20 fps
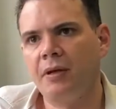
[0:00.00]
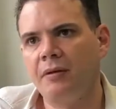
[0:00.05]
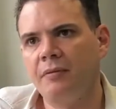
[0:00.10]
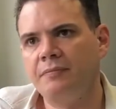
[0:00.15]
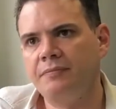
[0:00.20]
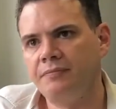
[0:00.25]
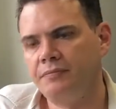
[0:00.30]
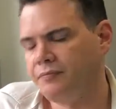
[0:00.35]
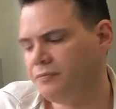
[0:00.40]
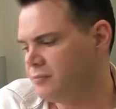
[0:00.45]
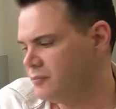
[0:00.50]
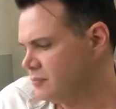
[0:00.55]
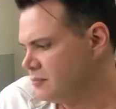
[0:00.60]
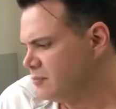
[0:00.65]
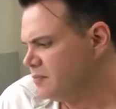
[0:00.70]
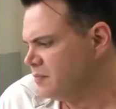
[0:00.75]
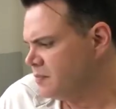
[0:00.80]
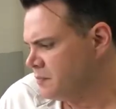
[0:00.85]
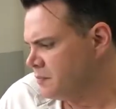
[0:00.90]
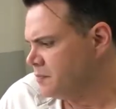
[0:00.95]
Good stuff.
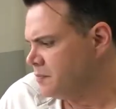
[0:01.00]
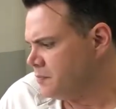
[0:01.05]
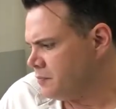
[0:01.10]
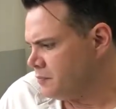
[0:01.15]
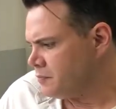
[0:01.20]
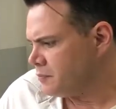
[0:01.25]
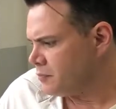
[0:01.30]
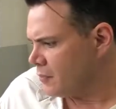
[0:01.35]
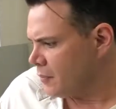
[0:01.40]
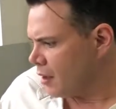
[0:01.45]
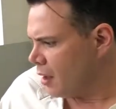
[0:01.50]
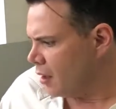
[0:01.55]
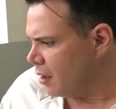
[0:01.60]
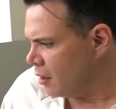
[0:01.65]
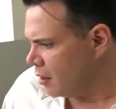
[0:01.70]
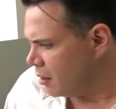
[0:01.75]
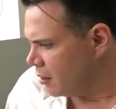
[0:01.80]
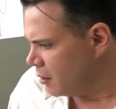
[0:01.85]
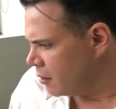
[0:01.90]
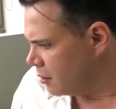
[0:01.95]
And
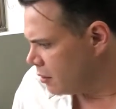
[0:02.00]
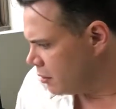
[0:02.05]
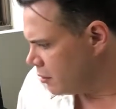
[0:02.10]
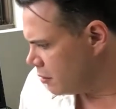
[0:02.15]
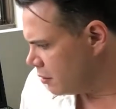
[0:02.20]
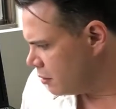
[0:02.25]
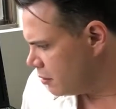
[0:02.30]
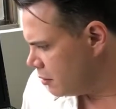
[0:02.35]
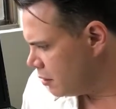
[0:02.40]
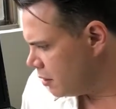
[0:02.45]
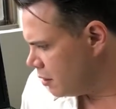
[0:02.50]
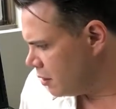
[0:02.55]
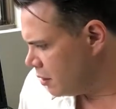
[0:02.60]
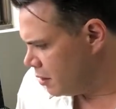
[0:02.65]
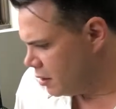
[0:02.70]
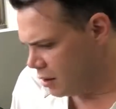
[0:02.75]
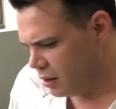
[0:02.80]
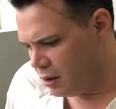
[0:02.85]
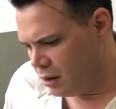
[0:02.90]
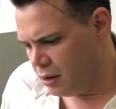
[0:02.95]
race 8
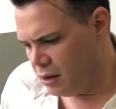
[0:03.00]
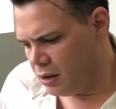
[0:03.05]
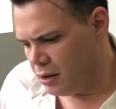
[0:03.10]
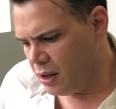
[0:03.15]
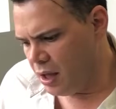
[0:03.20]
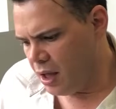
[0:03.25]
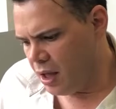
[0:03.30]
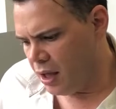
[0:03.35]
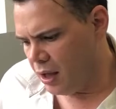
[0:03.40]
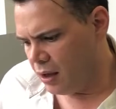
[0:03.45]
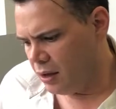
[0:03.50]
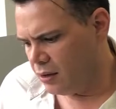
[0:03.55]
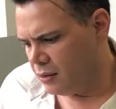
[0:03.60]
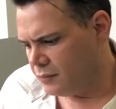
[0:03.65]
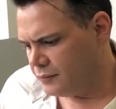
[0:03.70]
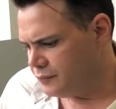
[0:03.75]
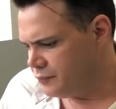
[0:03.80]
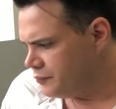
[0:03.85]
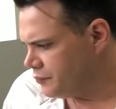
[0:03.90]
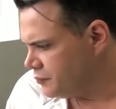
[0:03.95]
you mentioned, which is
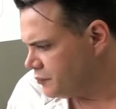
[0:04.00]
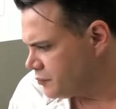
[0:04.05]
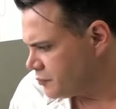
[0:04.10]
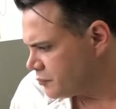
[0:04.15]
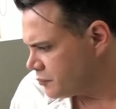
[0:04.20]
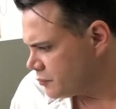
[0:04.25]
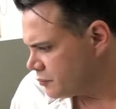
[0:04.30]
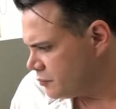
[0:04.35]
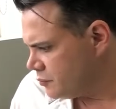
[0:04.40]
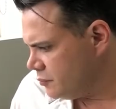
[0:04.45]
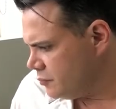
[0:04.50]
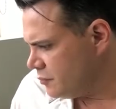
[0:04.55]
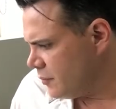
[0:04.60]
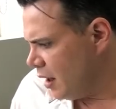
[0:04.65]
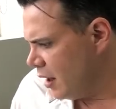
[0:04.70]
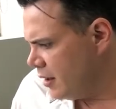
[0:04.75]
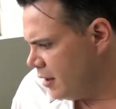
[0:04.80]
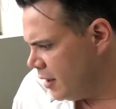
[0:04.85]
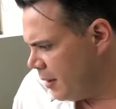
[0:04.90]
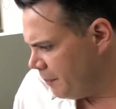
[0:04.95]
benchmark
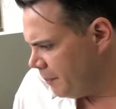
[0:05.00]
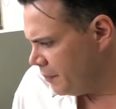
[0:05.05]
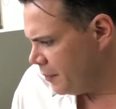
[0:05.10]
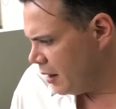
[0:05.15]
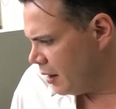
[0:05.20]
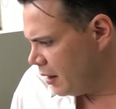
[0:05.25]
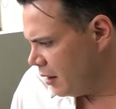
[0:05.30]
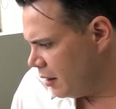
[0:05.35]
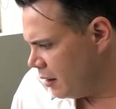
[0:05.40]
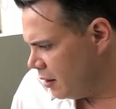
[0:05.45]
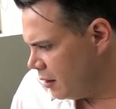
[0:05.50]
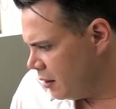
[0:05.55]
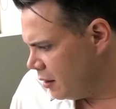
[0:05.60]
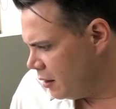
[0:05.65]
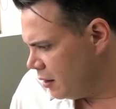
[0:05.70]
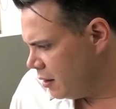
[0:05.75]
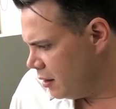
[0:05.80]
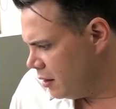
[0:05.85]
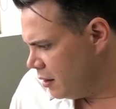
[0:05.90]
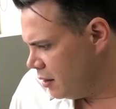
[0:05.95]
78.
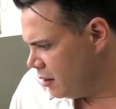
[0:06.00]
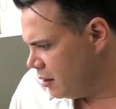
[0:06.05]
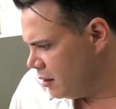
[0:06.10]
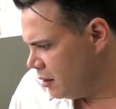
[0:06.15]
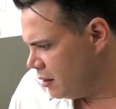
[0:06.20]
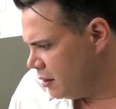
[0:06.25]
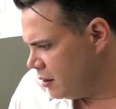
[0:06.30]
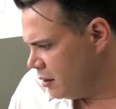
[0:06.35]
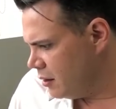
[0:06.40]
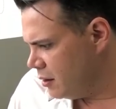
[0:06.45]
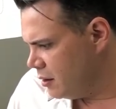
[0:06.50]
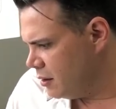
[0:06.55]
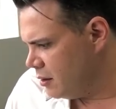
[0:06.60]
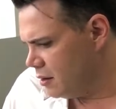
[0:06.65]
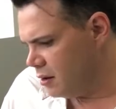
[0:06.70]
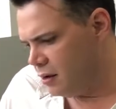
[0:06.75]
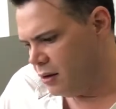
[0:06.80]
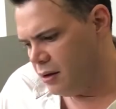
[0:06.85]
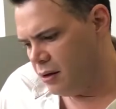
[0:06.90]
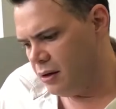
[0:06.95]
Burning Crown,
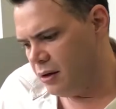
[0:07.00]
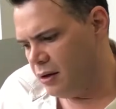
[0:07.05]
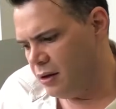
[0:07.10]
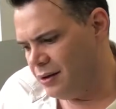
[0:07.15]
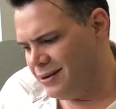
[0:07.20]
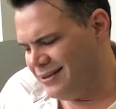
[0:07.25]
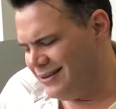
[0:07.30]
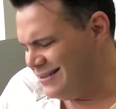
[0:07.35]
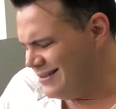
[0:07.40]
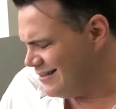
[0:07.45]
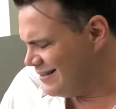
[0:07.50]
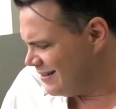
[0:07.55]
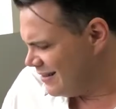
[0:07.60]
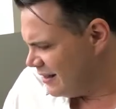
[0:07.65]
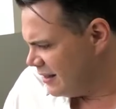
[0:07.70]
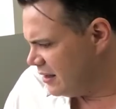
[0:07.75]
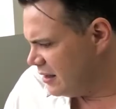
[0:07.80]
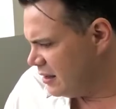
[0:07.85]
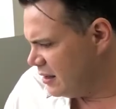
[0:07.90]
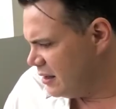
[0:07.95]
pretty short in the market at
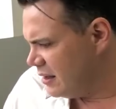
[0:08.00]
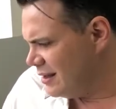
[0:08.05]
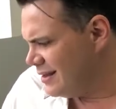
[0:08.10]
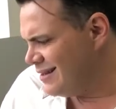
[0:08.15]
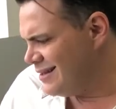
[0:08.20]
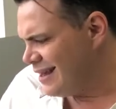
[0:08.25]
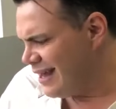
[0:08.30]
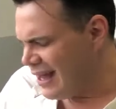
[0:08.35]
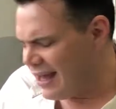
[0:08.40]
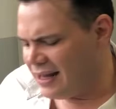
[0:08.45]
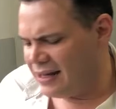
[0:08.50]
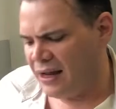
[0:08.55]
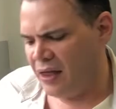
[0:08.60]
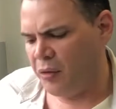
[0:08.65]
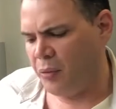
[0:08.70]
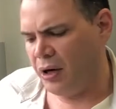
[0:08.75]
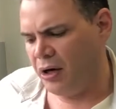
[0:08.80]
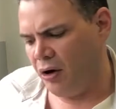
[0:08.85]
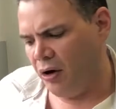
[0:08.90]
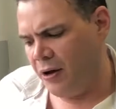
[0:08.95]
210.
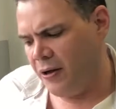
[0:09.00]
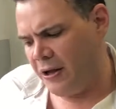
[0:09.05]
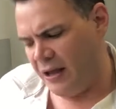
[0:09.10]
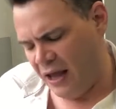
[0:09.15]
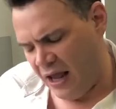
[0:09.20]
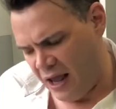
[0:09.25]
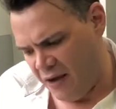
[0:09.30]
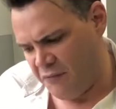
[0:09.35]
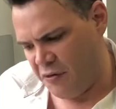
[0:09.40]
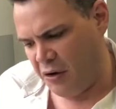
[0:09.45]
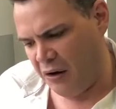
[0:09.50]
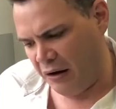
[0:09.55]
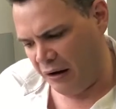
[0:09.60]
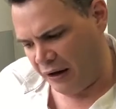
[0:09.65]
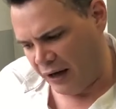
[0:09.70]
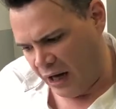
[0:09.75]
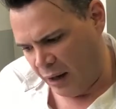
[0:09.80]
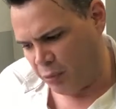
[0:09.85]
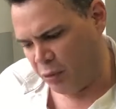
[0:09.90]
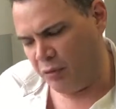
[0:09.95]
Another one. I haven't
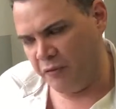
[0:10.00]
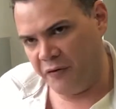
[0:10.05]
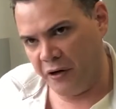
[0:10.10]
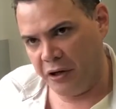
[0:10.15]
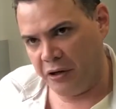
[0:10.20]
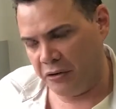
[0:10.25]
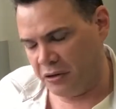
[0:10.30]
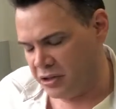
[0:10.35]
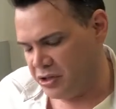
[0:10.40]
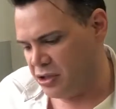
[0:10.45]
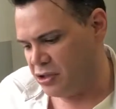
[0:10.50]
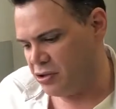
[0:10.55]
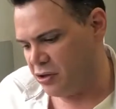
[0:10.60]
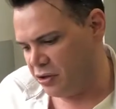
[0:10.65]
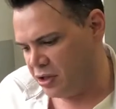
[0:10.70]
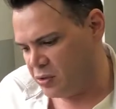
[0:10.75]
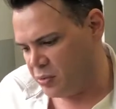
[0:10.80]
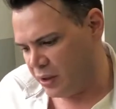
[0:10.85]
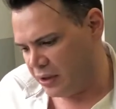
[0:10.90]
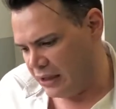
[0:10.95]
come to a final decision
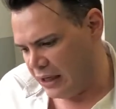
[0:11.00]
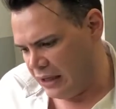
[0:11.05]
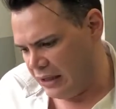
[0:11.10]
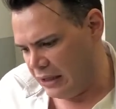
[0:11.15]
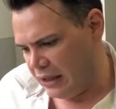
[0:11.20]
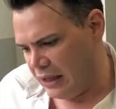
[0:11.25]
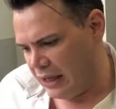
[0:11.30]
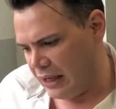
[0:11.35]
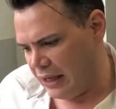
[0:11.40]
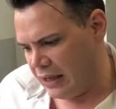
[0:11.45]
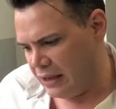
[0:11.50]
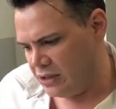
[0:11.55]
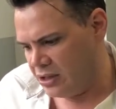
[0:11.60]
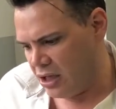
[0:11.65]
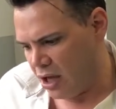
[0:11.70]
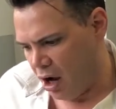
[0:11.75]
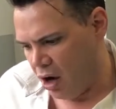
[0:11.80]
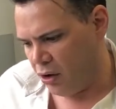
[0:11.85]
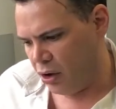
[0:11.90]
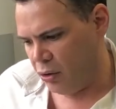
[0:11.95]
on this one yet. He's
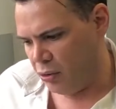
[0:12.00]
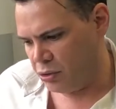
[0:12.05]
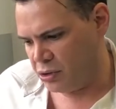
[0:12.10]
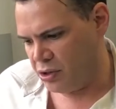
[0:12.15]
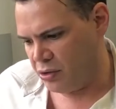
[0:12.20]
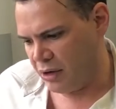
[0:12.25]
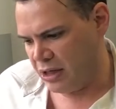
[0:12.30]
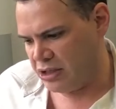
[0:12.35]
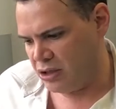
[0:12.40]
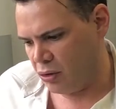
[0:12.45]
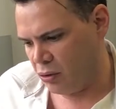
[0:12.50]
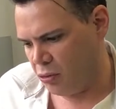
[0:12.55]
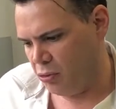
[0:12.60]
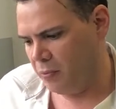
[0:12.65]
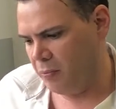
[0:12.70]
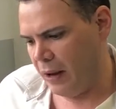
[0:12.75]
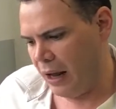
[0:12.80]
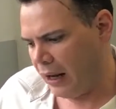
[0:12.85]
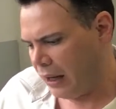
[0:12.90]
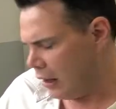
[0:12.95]
the only horse in the race I
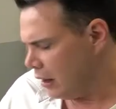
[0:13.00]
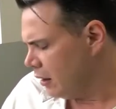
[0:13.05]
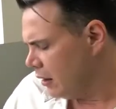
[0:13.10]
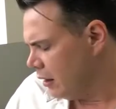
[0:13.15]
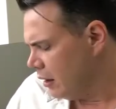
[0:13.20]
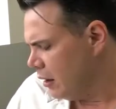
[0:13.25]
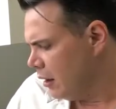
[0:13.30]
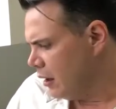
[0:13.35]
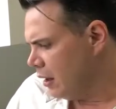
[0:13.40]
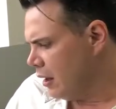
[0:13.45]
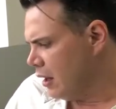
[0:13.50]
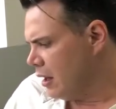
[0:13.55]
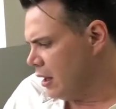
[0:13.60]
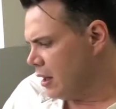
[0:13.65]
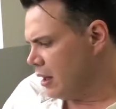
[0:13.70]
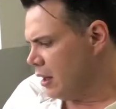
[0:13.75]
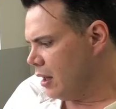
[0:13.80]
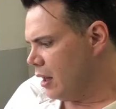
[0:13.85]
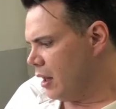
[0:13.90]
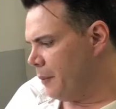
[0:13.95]
could back.
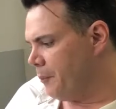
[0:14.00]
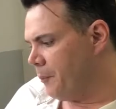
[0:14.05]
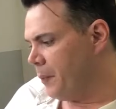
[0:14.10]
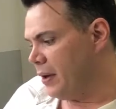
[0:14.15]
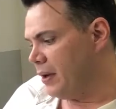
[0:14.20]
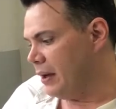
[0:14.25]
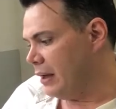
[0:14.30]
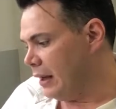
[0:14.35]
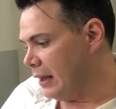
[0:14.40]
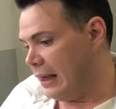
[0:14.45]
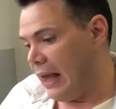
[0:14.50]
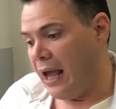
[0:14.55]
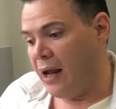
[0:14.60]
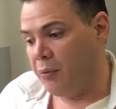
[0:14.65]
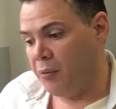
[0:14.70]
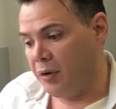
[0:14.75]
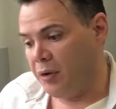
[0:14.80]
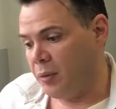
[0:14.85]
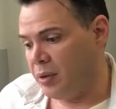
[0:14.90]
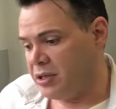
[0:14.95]
But
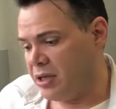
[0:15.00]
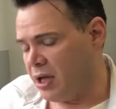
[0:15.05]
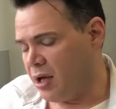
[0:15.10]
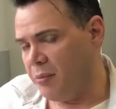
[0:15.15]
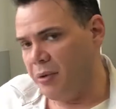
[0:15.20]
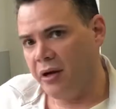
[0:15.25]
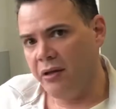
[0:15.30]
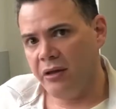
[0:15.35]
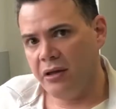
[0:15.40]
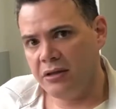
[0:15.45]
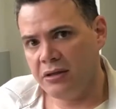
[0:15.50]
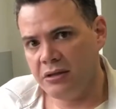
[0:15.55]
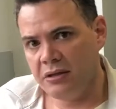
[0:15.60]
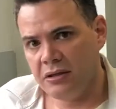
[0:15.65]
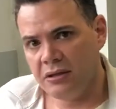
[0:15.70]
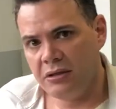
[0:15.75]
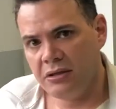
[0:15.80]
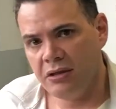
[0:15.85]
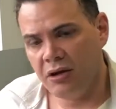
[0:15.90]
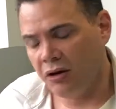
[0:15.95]
again, we're seeing a bit of
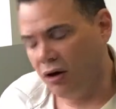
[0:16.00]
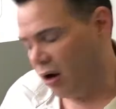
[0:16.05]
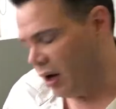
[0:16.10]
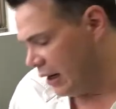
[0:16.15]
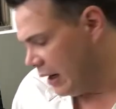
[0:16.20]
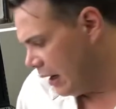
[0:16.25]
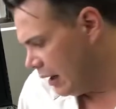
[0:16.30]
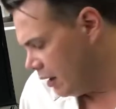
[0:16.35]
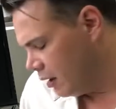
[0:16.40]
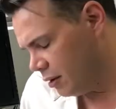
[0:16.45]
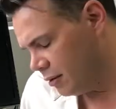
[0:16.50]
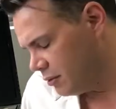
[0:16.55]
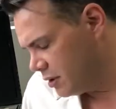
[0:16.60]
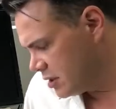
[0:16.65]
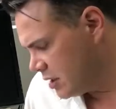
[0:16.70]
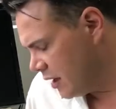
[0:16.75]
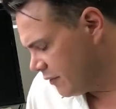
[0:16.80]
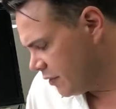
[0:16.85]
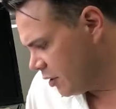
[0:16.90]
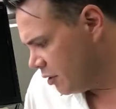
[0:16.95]
this tonight,
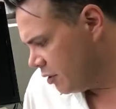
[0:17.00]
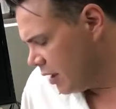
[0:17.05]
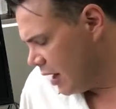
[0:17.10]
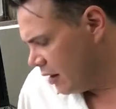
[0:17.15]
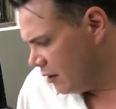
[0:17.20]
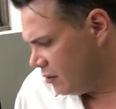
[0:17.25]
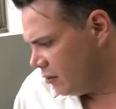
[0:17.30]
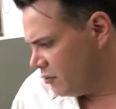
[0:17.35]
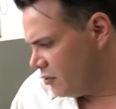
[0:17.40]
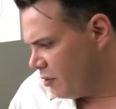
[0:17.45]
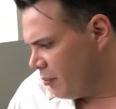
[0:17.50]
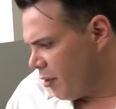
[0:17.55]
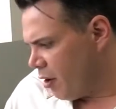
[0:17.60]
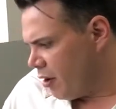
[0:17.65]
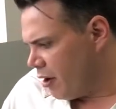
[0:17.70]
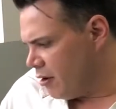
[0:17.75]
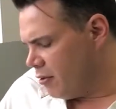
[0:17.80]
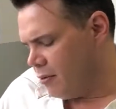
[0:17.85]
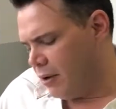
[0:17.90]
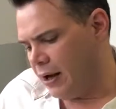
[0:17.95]
this afternoon and
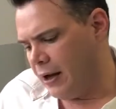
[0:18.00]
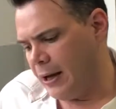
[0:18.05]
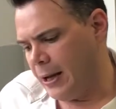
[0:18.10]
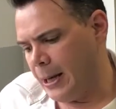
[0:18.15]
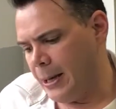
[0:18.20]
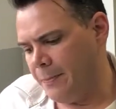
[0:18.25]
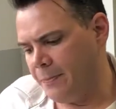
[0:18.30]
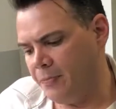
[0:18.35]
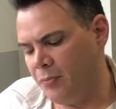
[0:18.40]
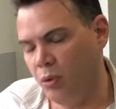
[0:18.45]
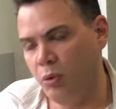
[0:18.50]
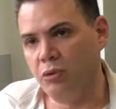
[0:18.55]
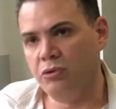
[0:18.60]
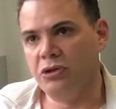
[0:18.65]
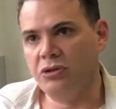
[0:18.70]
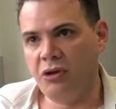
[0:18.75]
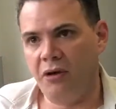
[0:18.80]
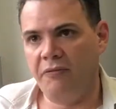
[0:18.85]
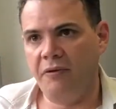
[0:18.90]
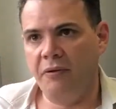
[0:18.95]
tomorrow.
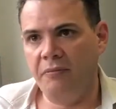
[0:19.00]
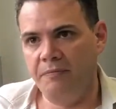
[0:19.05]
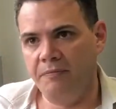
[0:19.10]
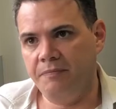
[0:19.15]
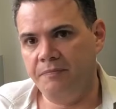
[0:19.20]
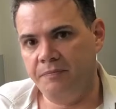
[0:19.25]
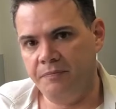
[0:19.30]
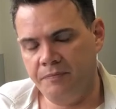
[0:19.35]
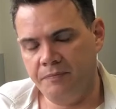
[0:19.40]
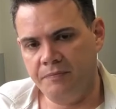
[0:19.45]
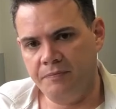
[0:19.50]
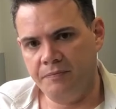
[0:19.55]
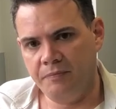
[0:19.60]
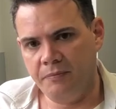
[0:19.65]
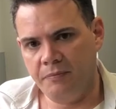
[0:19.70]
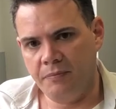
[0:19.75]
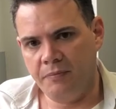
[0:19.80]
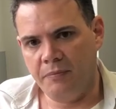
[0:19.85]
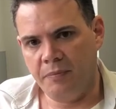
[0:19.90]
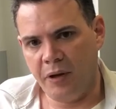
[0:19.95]
Horses off a
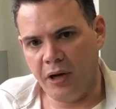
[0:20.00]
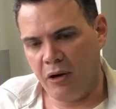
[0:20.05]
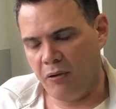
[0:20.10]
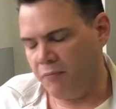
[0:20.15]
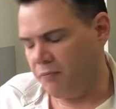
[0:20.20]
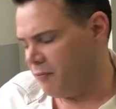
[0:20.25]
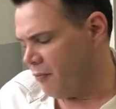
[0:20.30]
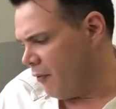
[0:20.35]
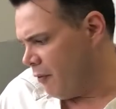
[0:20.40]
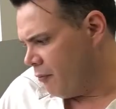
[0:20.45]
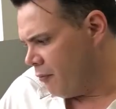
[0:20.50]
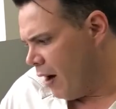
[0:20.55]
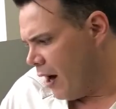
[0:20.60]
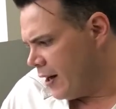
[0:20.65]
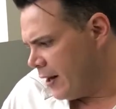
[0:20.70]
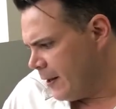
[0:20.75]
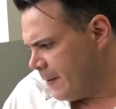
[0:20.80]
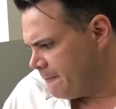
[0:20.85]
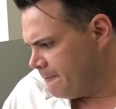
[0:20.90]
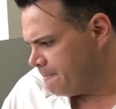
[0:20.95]
peak
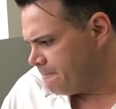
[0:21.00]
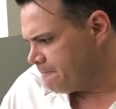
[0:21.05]
rating.